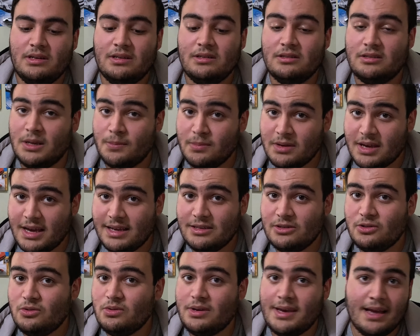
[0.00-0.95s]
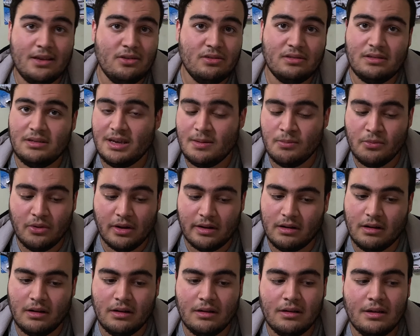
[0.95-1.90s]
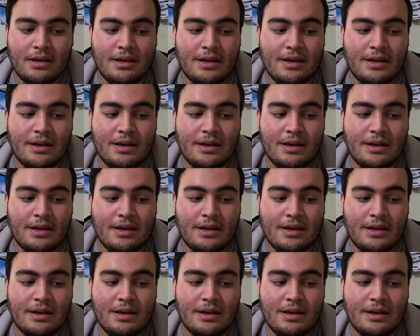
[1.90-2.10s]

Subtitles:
In some cases you can't use the gimbal at all,